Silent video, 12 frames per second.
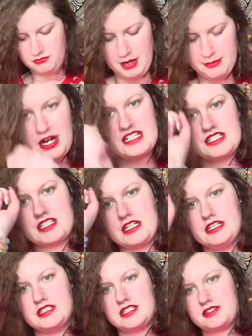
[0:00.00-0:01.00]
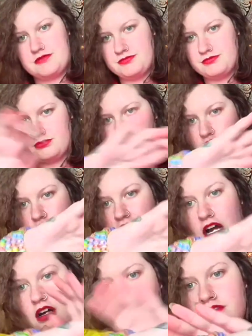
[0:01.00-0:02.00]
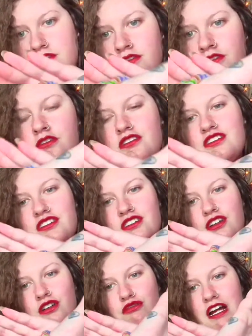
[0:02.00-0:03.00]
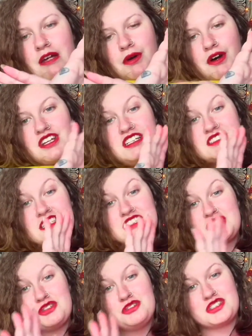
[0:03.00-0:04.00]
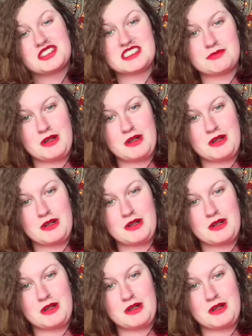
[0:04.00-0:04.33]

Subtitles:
My bracelets, which are rainbow. These are children's